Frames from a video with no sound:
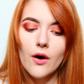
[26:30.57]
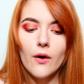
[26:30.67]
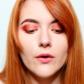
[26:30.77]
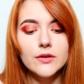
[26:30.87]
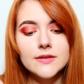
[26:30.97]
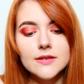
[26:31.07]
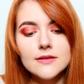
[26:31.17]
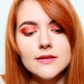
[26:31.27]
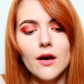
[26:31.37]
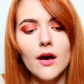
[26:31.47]

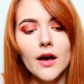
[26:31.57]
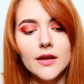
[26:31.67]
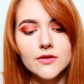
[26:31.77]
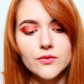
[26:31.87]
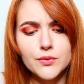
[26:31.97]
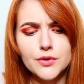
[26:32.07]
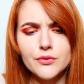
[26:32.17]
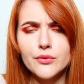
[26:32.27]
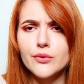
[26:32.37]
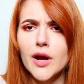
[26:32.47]
Austin's eyes were
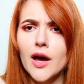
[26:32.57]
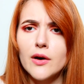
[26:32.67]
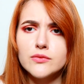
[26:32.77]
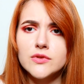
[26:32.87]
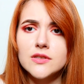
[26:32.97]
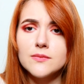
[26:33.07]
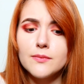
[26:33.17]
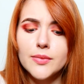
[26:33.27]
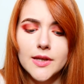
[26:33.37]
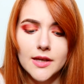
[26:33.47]
round and
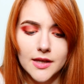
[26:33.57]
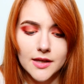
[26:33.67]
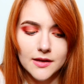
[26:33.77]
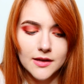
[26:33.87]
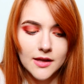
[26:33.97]
big.